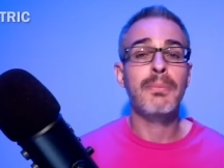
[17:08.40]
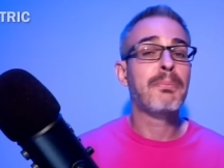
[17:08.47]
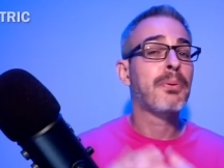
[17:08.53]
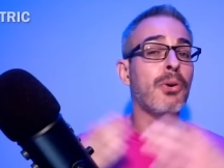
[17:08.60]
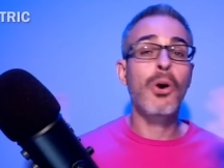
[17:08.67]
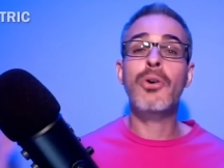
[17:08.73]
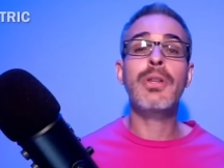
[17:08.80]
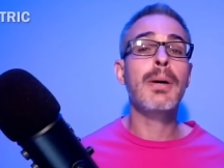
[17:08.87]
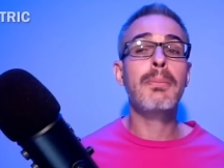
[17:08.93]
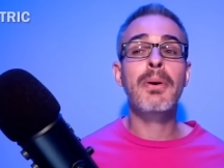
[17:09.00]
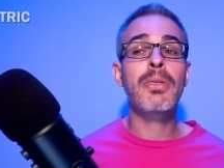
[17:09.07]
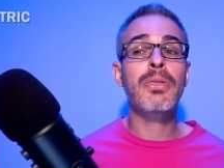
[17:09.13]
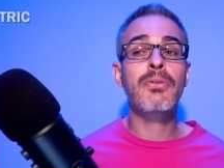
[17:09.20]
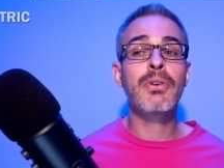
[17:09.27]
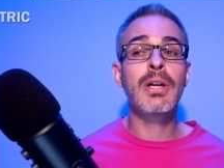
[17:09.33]
pro number
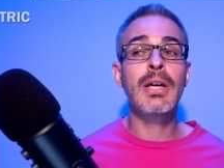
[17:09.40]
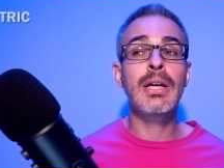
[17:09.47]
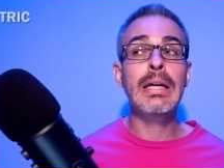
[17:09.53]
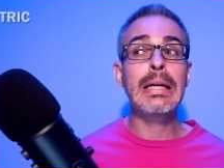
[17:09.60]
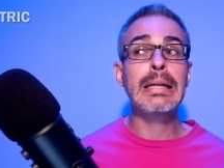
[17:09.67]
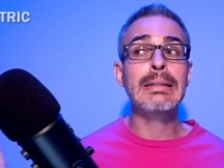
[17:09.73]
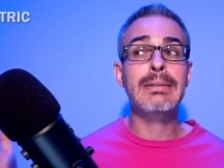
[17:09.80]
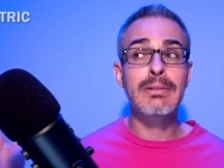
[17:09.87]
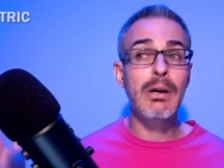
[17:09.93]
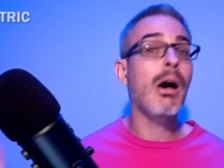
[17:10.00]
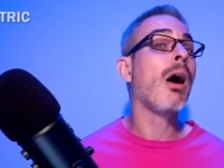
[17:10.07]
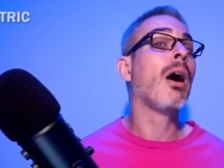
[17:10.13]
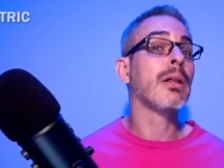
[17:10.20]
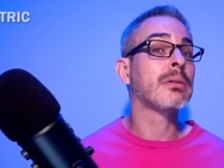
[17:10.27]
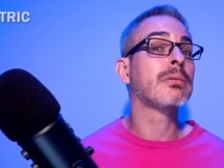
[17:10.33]
3 is
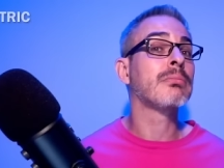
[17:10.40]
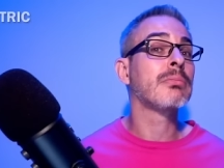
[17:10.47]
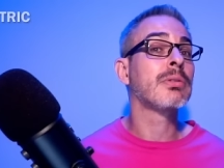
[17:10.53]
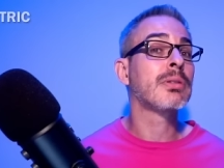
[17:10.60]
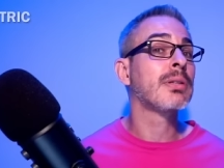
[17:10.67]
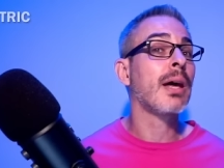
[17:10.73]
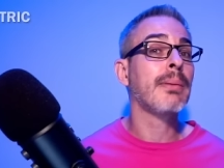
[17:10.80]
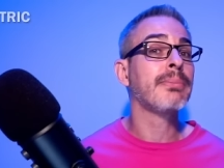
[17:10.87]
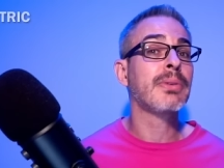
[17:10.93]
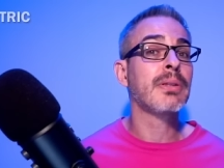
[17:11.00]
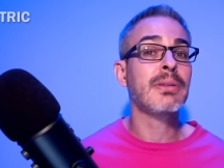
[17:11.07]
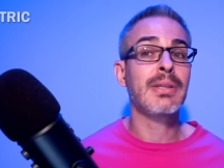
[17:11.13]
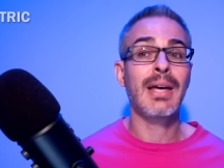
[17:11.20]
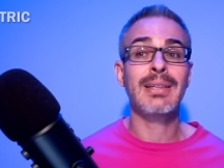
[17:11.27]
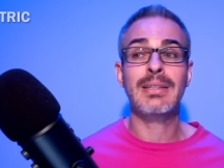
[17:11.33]
not
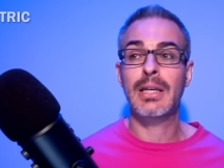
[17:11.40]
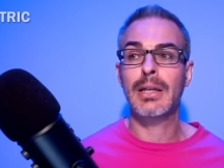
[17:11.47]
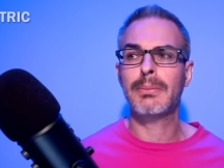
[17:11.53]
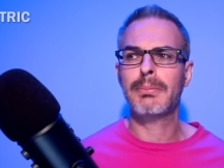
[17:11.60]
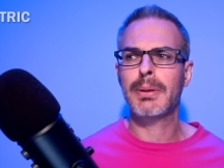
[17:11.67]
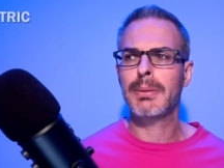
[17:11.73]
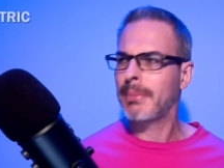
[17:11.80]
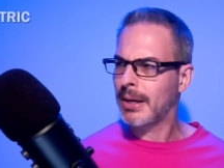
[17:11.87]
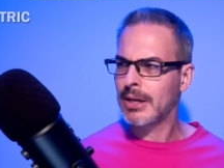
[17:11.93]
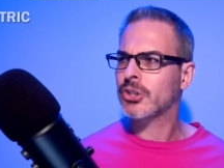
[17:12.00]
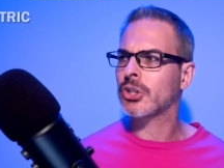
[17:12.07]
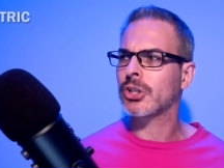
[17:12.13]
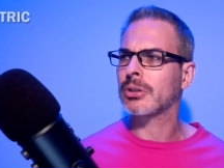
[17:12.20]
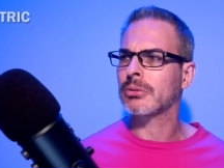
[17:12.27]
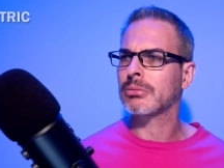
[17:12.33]
something that can be
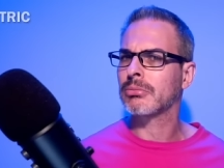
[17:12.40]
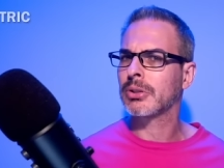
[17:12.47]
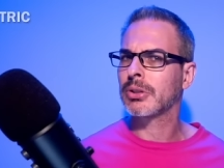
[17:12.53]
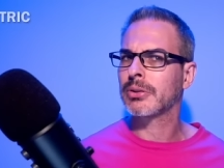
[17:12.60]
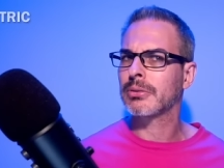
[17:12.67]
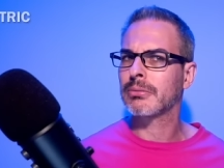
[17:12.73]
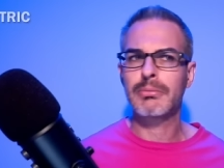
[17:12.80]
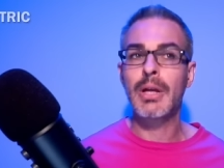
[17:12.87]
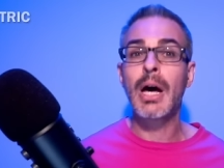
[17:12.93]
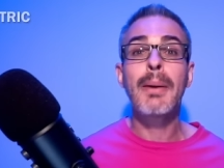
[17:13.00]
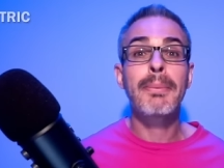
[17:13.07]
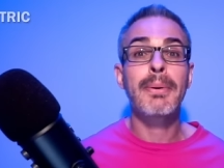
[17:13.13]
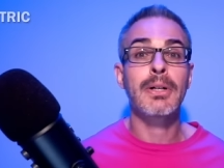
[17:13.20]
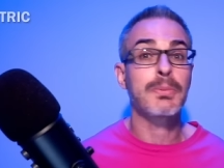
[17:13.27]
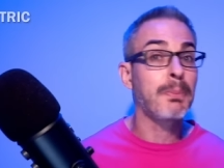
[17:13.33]
measured with
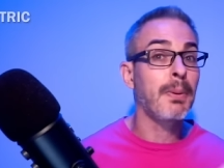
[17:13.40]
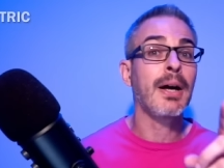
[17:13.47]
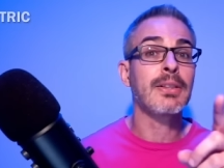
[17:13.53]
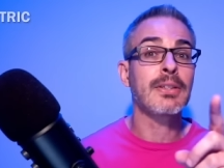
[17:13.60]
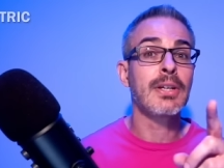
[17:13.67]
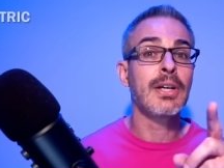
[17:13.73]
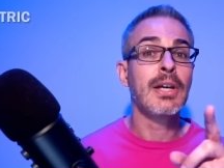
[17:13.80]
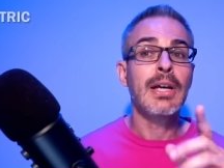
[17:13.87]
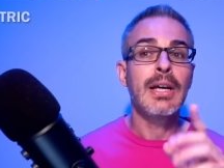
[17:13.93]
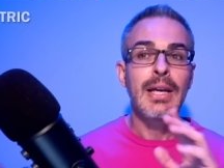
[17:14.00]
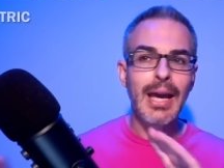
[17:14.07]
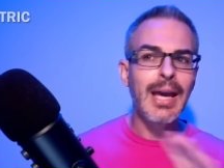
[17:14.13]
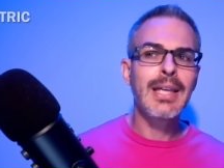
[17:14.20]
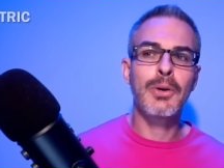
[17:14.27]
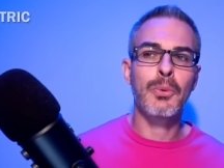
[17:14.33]
numbers, but
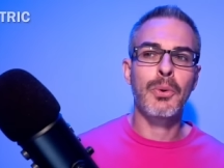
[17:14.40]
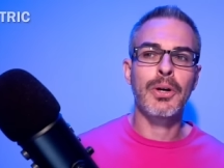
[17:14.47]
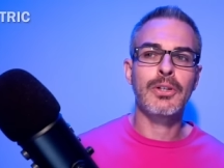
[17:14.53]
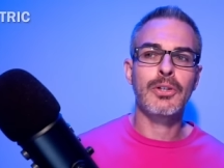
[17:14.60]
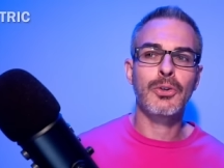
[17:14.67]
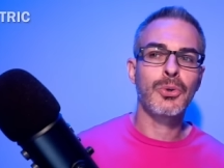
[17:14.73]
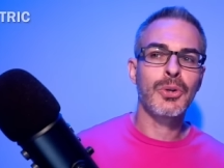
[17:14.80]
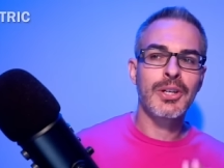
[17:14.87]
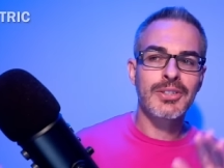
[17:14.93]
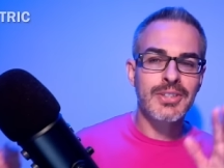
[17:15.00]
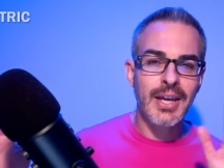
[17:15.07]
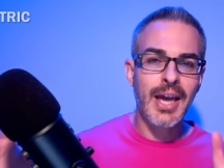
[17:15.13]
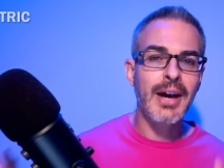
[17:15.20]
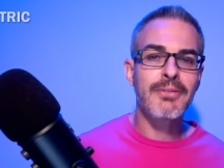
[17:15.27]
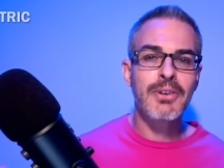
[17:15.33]
anyone who has
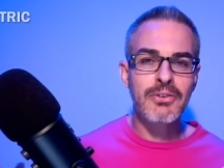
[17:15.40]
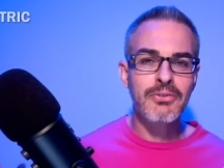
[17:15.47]
ever